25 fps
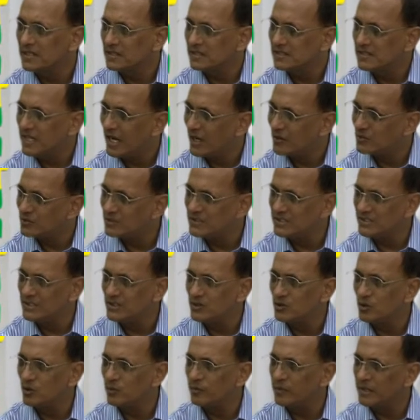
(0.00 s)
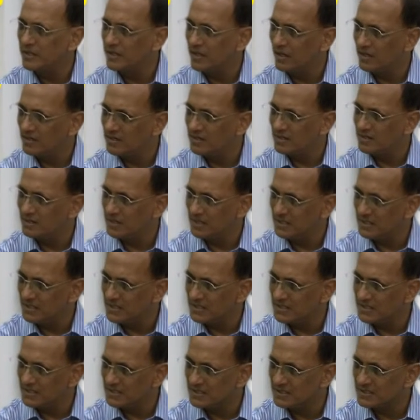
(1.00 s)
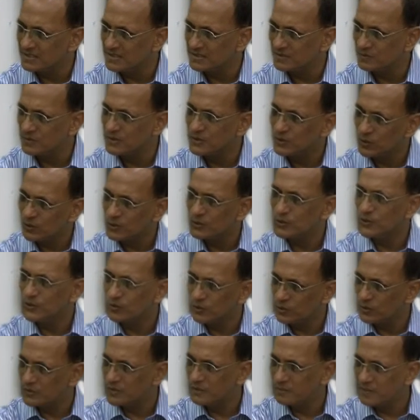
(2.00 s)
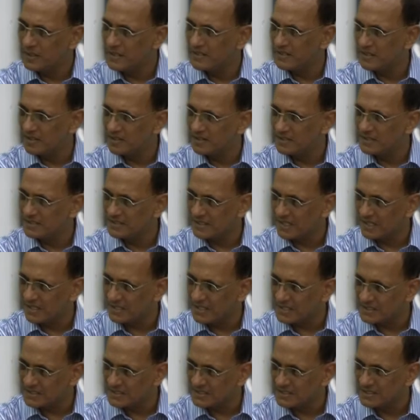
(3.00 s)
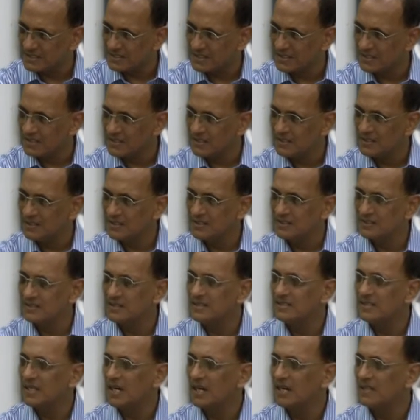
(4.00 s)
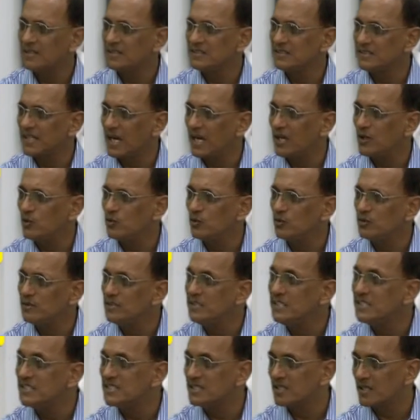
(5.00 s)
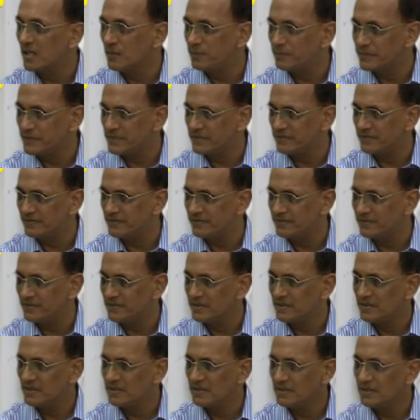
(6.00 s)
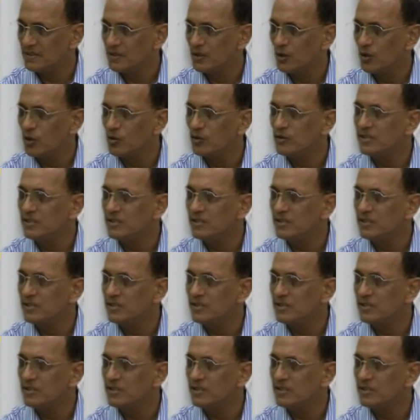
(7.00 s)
Down syndrome and other conditions which also cause mental retardation. These are childhood disruptive or